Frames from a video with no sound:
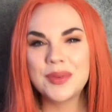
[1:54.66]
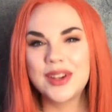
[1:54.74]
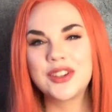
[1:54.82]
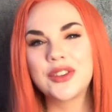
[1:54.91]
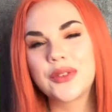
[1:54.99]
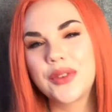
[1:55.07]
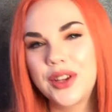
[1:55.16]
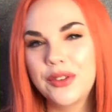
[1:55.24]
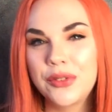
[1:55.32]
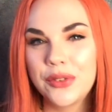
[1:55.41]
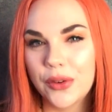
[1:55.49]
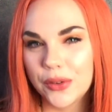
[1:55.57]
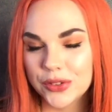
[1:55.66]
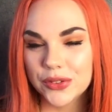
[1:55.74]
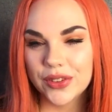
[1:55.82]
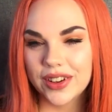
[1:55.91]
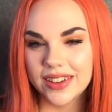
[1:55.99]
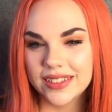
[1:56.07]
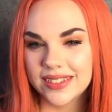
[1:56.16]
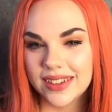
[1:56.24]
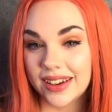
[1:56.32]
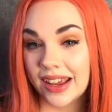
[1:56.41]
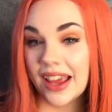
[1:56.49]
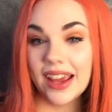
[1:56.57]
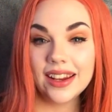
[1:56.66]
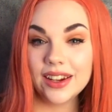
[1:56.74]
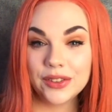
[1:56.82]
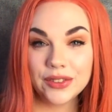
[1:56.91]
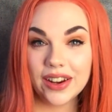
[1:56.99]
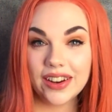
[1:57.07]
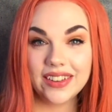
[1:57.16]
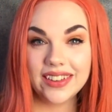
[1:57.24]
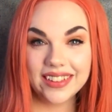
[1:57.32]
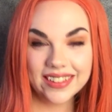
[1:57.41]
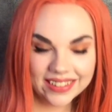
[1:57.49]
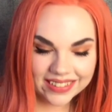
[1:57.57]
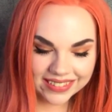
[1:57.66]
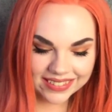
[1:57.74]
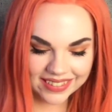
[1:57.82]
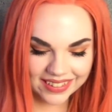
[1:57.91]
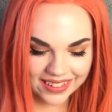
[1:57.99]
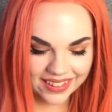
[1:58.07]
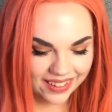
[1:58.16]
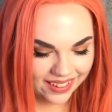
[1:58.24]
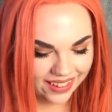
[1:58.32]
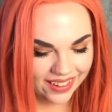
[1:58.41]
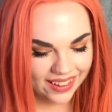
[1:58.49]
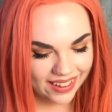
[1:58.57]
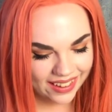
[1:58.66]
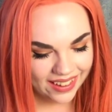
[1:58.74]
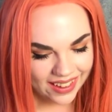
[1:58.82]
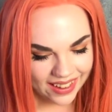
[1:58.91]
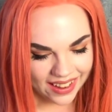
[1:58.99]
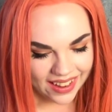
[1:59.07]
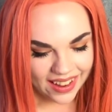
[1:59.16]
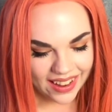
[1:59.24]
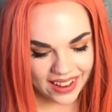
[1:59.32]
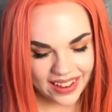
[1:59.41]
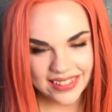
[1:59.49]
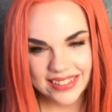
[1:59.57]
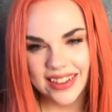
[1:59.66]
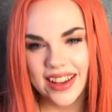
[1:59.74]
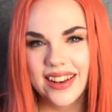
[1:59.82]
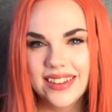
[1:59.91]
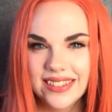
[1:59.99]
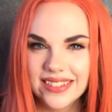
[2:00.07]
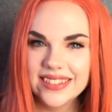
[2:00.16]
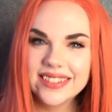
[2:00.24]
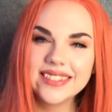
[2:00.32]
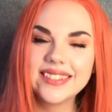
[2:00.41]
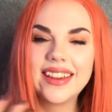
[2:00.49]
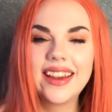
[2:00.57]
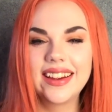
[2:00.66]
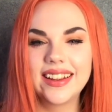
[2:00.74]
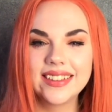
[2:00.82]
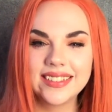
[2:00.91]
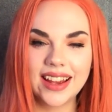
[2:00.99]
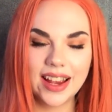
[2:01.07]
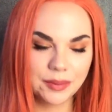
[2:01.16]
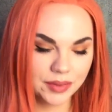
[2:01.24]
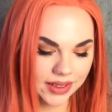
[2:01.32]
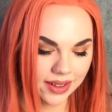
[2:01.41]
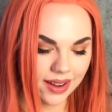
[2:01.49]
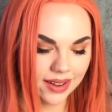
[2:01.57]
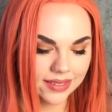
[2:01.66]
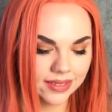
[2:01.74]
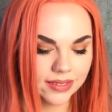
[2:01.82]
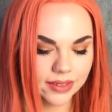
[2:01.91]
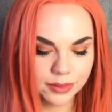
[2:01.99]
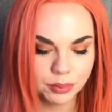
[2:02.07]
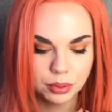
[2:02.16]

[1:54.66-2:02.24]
my screen froze when I said, "Hey, Aquarius!" And then, second time, the cards are just,